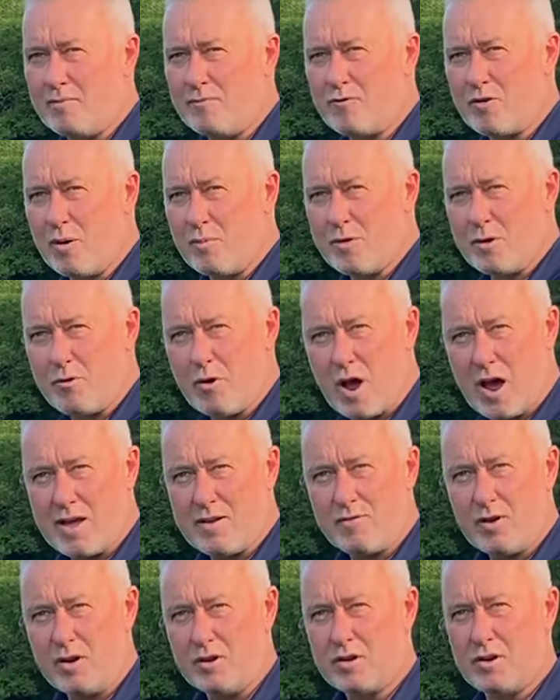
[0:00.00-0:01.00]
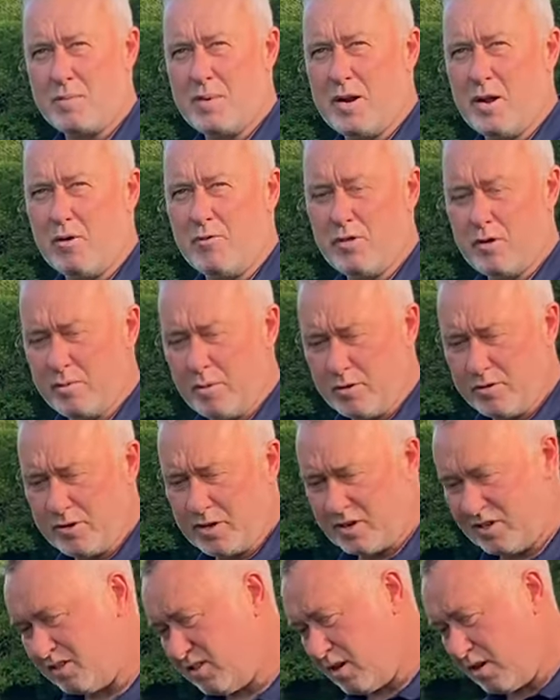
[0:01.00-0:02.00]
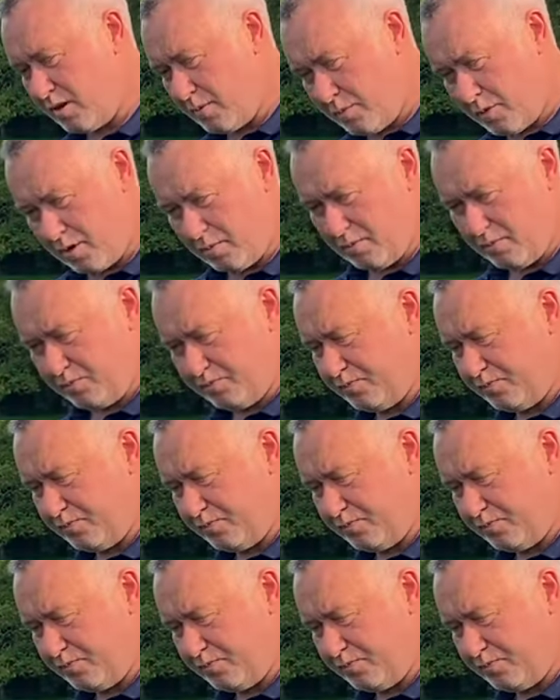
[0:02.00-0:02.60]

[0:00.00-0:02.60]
from the right you've got to come in over the bunkers. The only problem,